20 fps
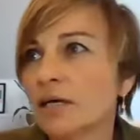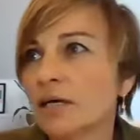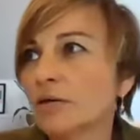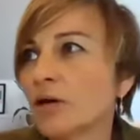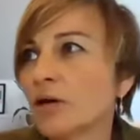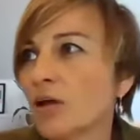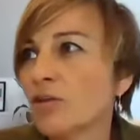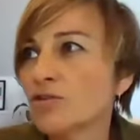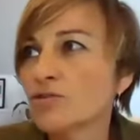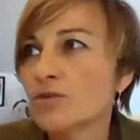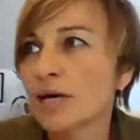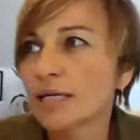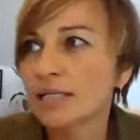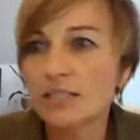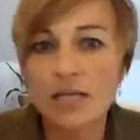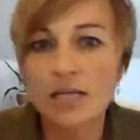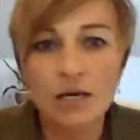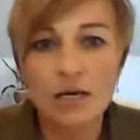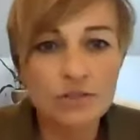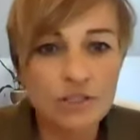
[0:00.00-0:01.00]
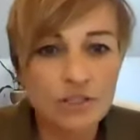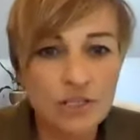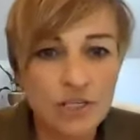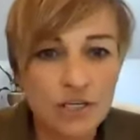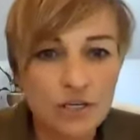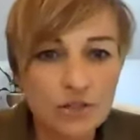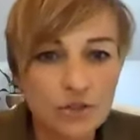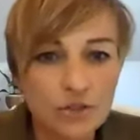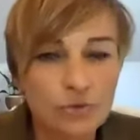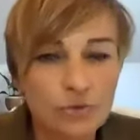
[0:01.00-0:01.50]
contracts go to the
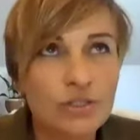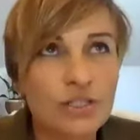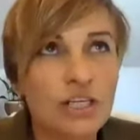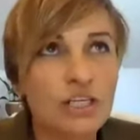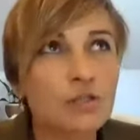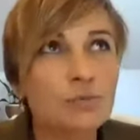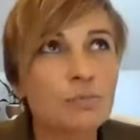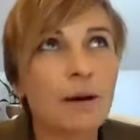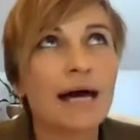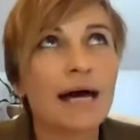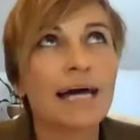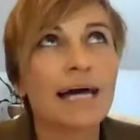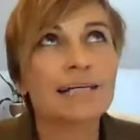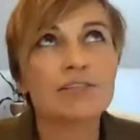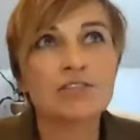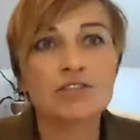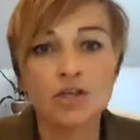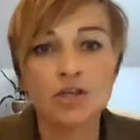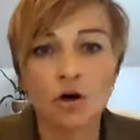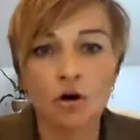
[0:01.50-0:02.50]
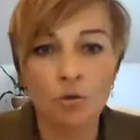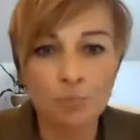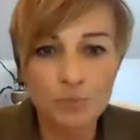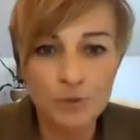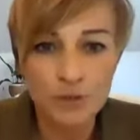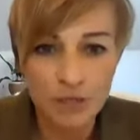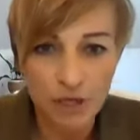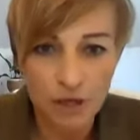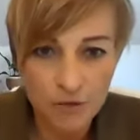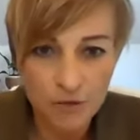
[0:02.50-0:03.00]
usual suspects,
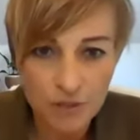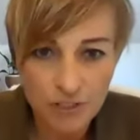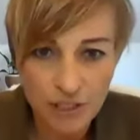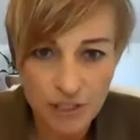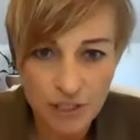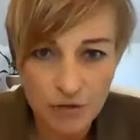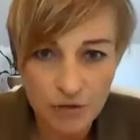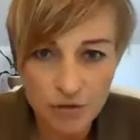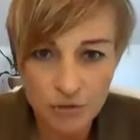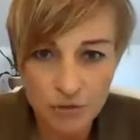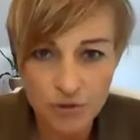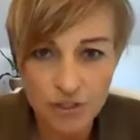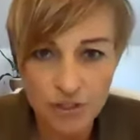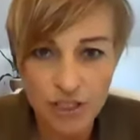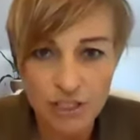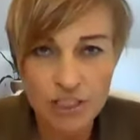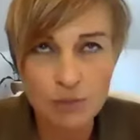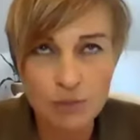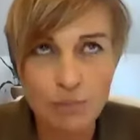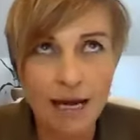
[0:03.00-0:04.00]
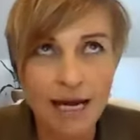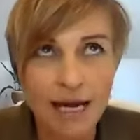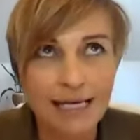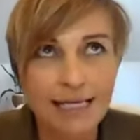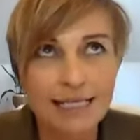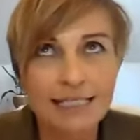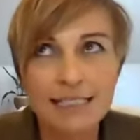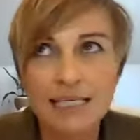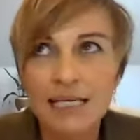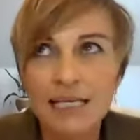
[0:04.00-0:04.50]
jobs go to the usual
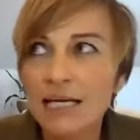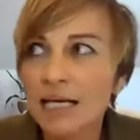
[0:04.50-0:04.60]
suspects.